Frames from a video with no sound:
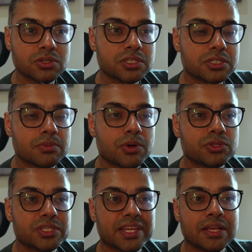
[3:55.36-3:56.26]
not just
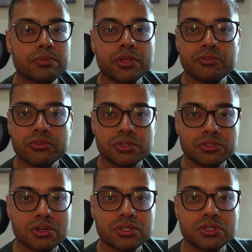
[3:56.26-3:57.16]
about setting up the
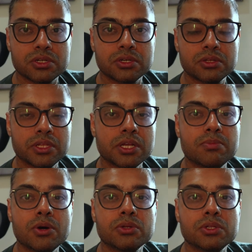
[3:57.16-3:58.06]
infrastructure. Think
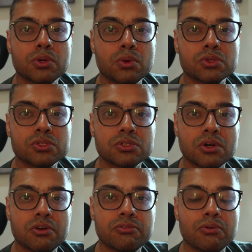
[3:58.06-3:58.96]
about the cost
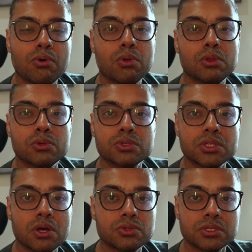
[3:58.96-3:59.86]
of all those
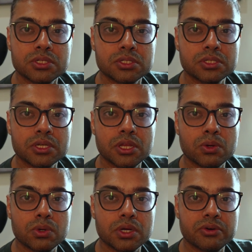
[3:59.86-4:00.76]
1,000
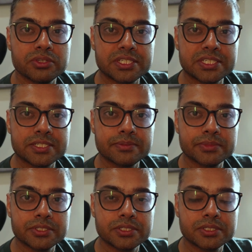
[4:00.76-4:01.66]
kilowatt-hour
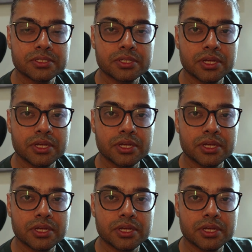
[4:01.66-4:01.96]
systems.